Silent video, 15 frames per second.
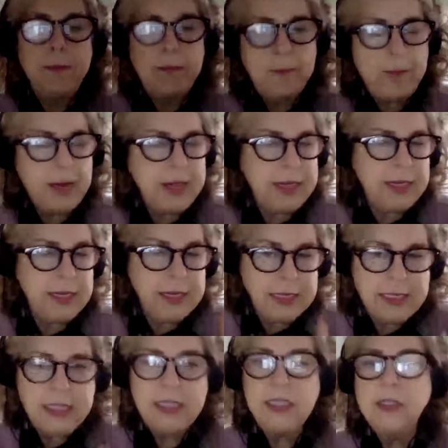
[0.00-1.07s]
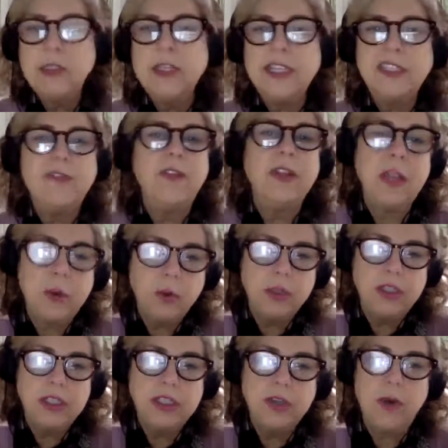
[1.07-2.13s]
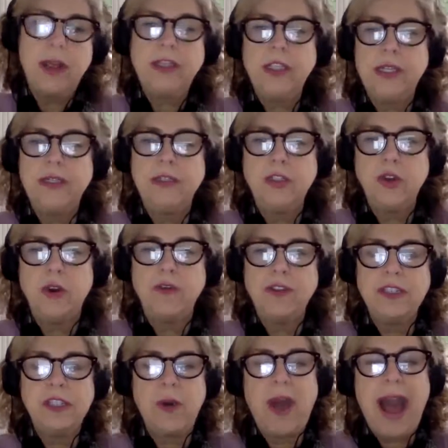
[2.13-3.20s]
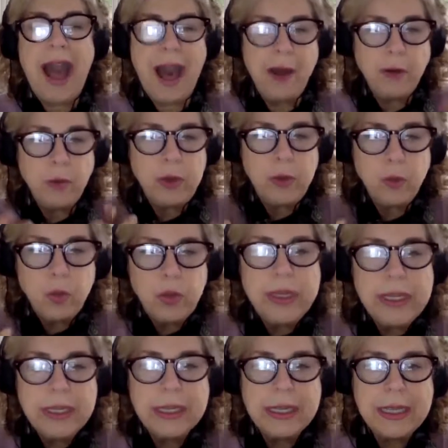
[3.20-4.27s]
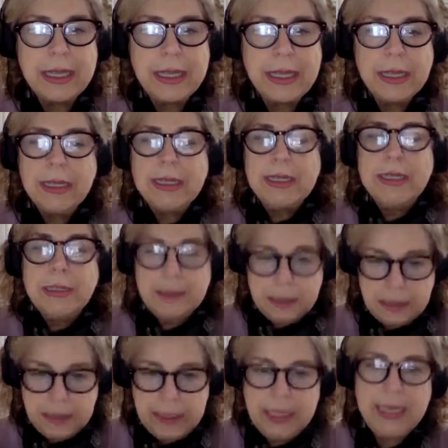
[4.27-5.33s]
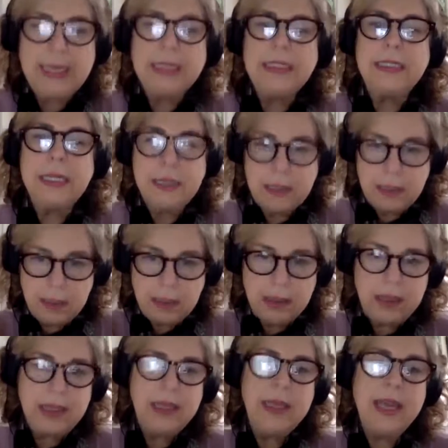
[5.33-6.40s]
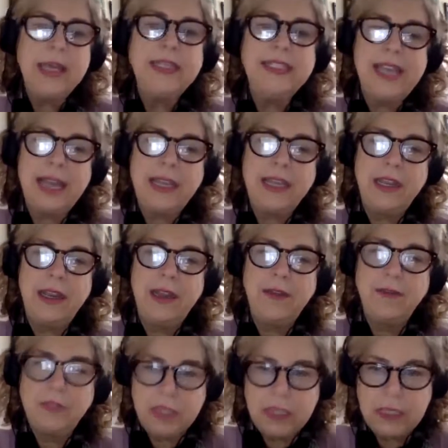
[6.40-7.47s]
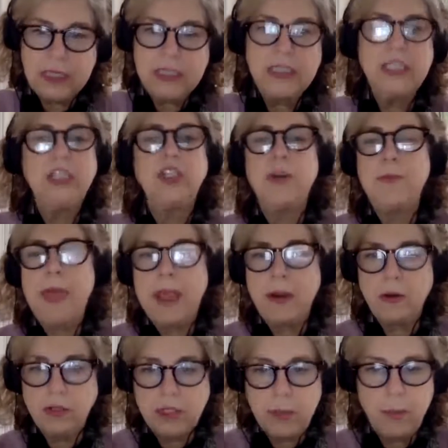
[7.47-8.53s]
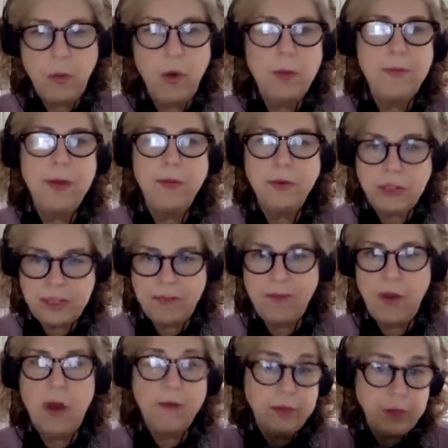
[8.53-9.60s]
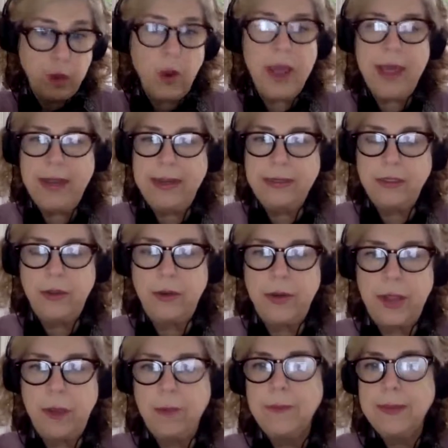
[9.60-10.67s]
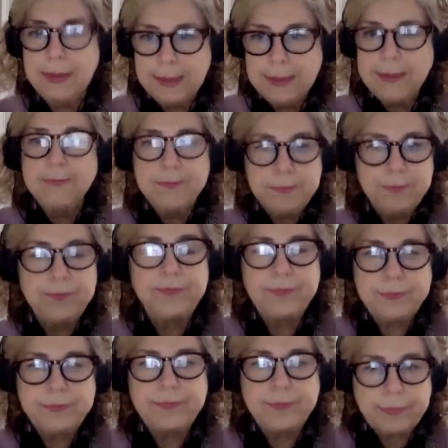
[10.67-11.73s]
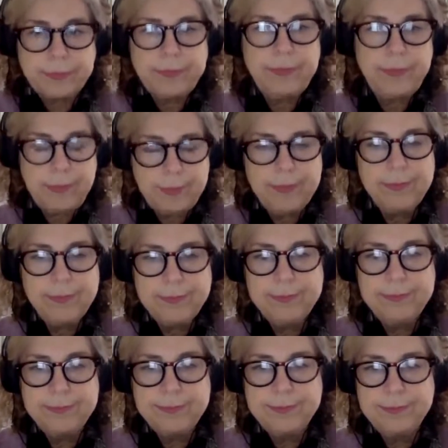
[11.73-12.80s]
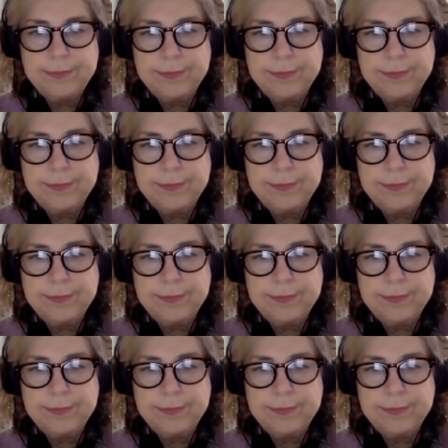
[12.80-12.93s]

but it still does feel like we're just scratching the surface. So how do we really get the executives, the decision makers, the board members involved? Go ahead, Antonio. But let me make a comment. Sometimes people say,